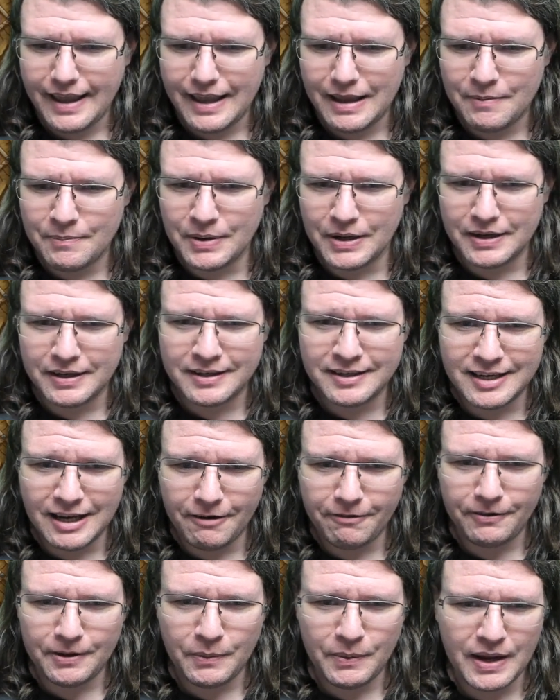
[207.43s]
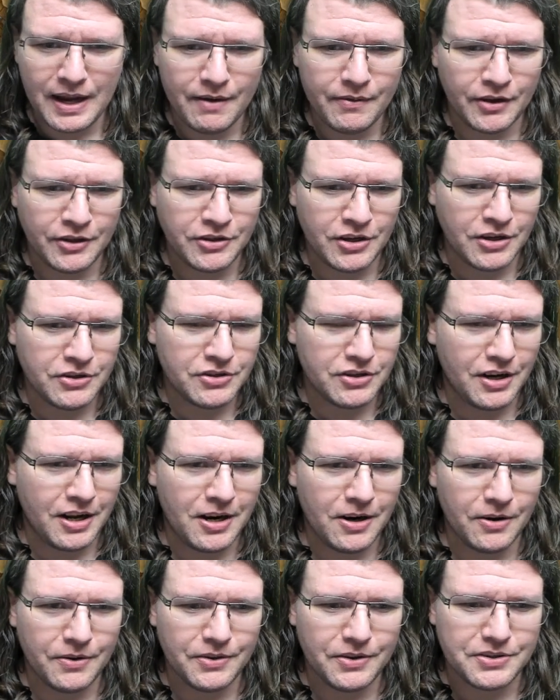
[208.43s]
But definitely we have our dungeon
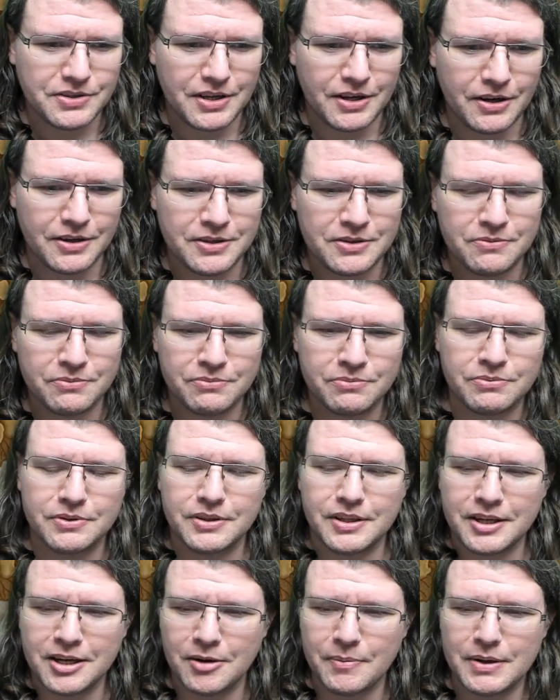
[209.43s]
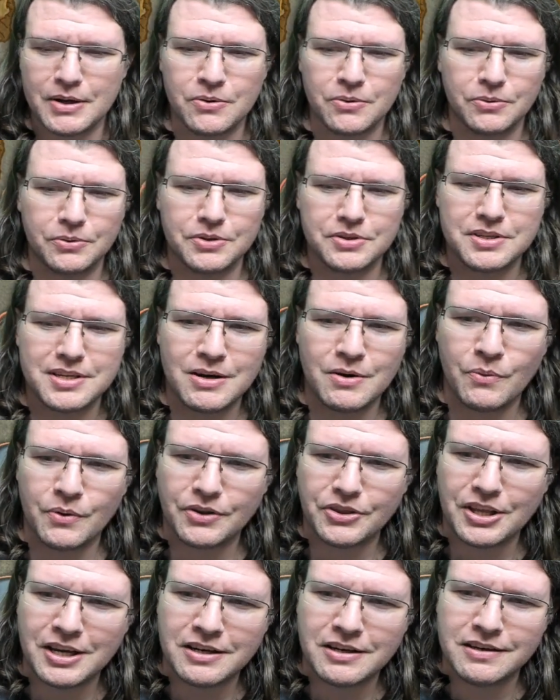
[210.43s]
here in the center. It's really going to be cool to see what
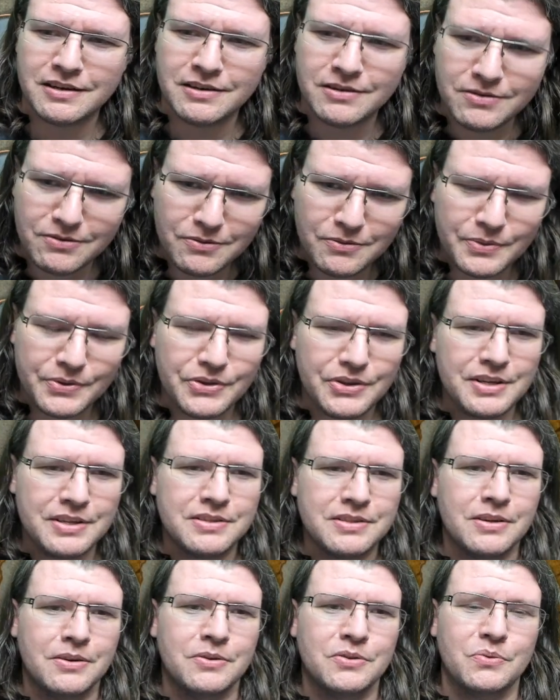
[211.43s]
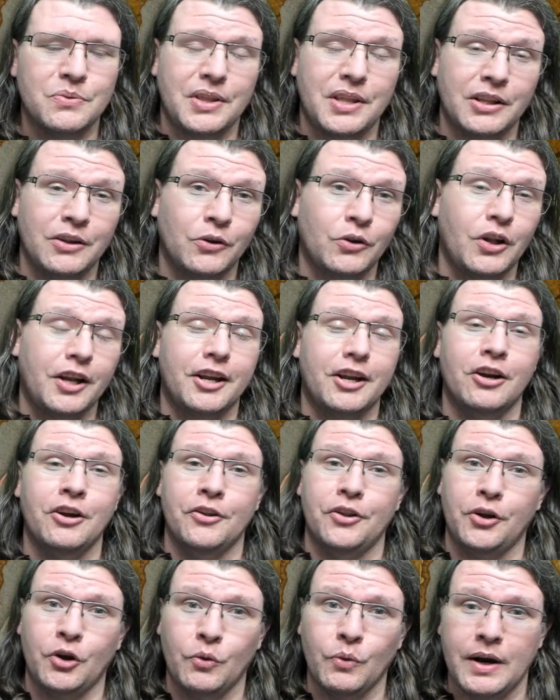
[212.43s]
they do with these zones, what they look like on
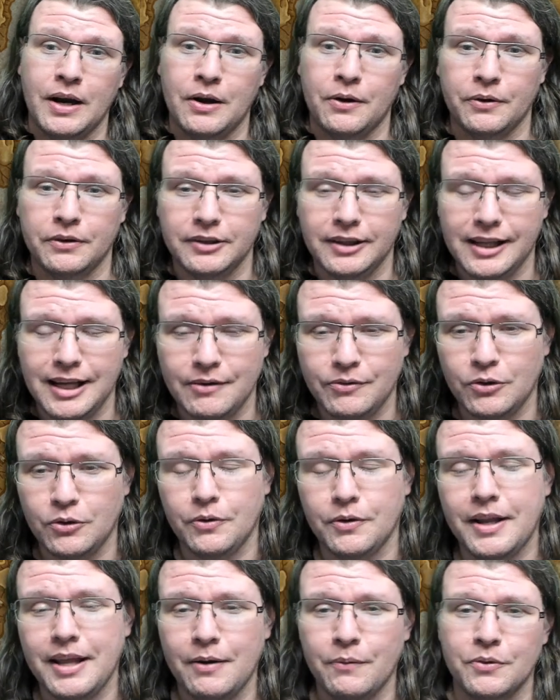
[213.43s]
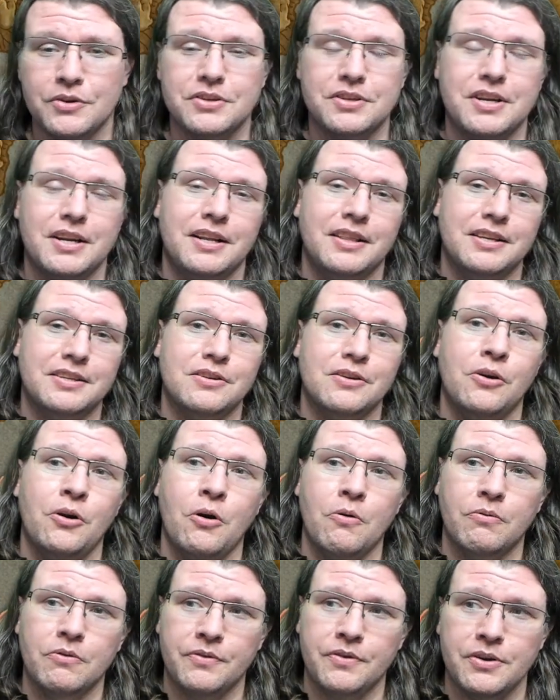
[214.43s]
the ground level. Again, we're just getting this
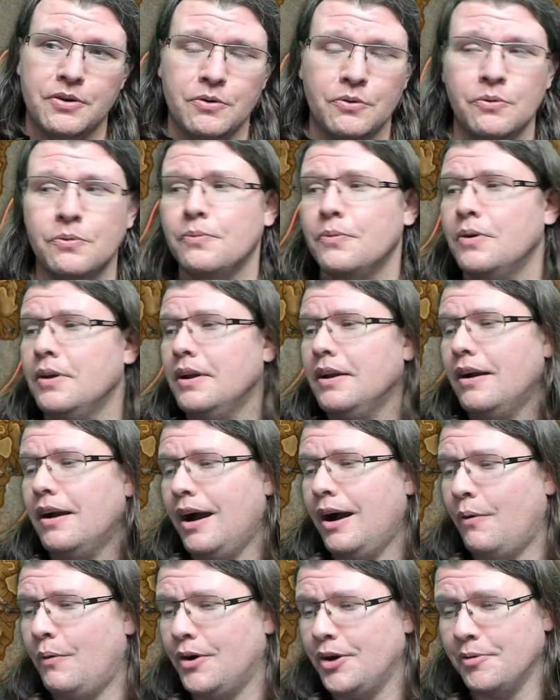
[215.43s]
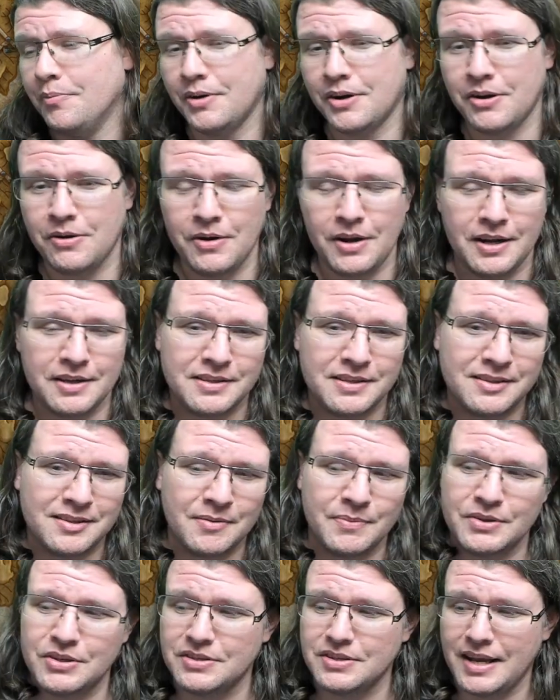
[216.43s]
overview. I want to bring you guys these
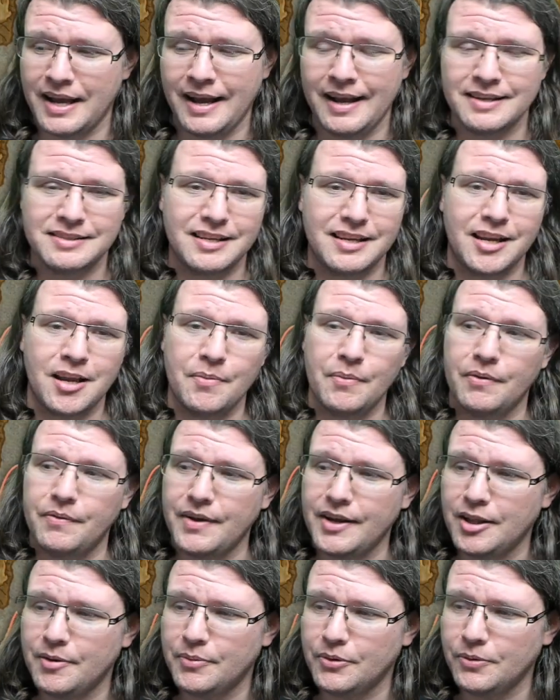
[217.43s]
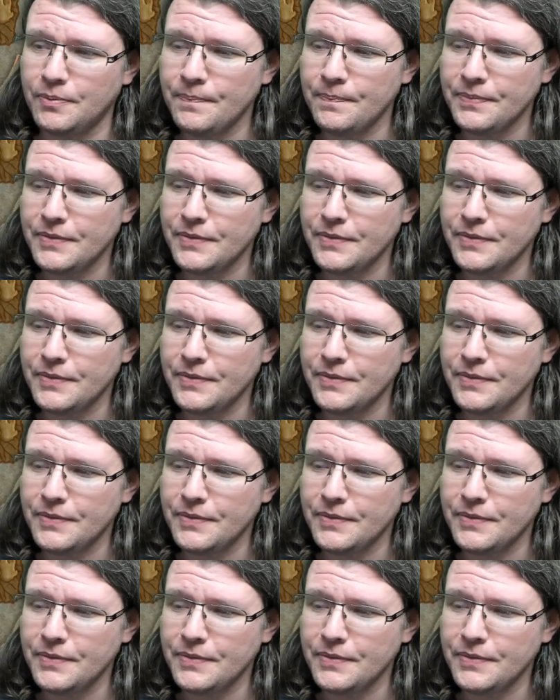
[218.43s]
images as they come available.